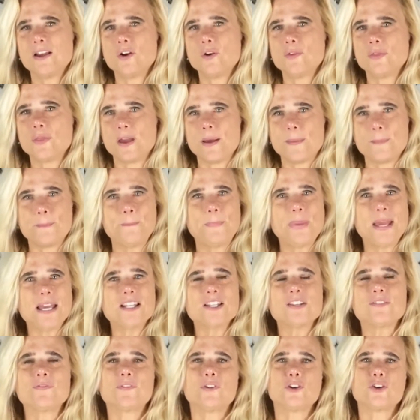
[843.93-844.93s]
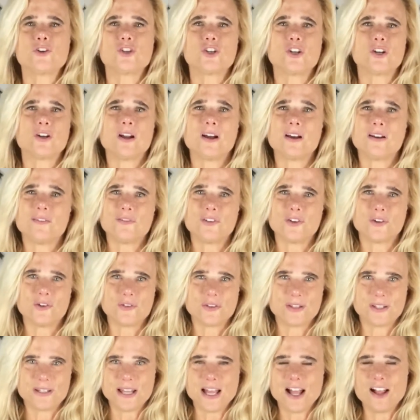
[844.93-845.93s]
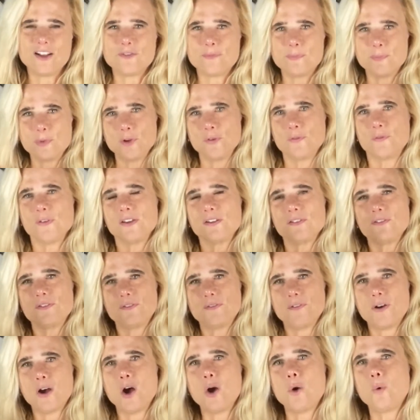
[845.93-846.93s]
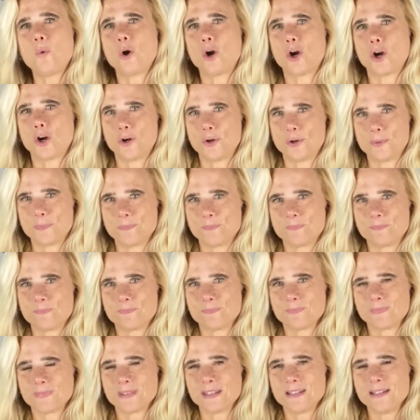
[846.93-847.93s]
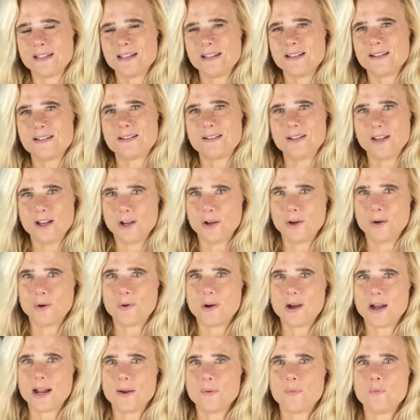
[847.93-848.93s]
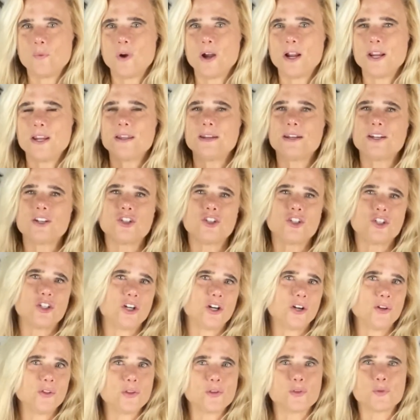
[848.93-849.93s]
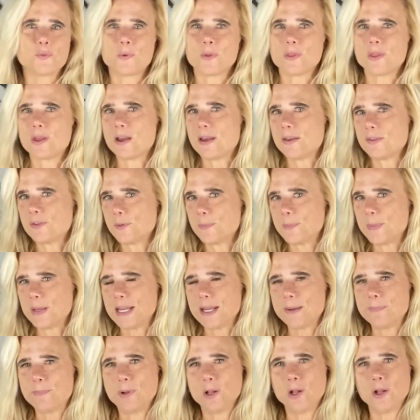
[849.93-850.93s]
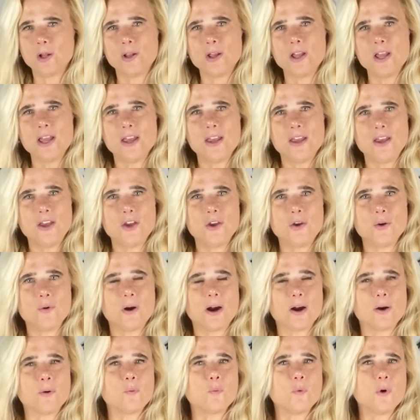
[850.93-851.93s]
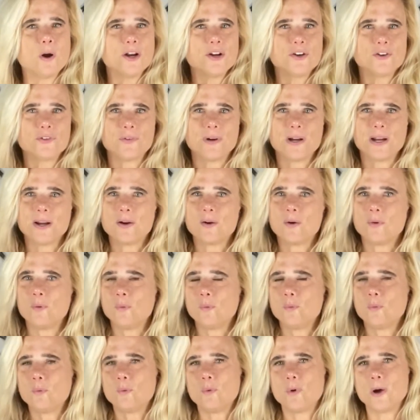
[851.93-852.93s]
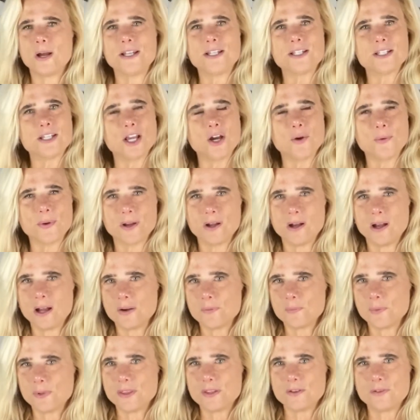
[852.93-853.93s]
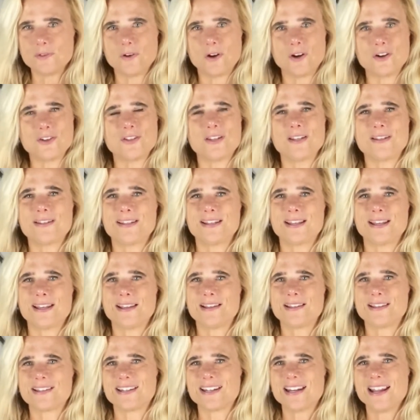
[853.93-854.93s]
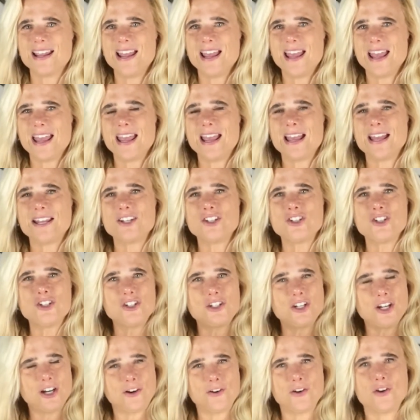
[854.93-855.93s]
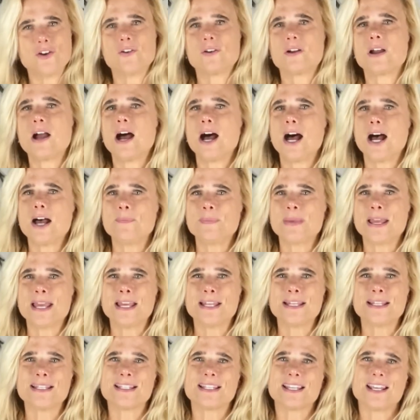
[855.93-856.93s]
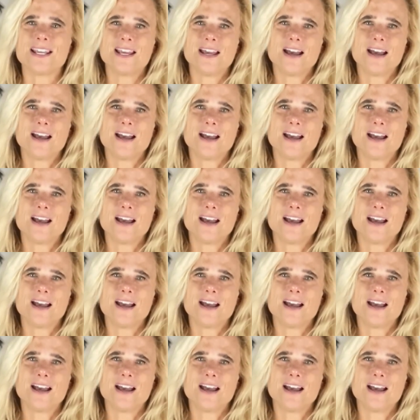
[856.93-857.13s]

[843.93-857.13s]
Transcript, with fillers: the best version of yourself moving forward. So I want you to share this with other people who are wondering what's going on with the narcissist, and share your comments,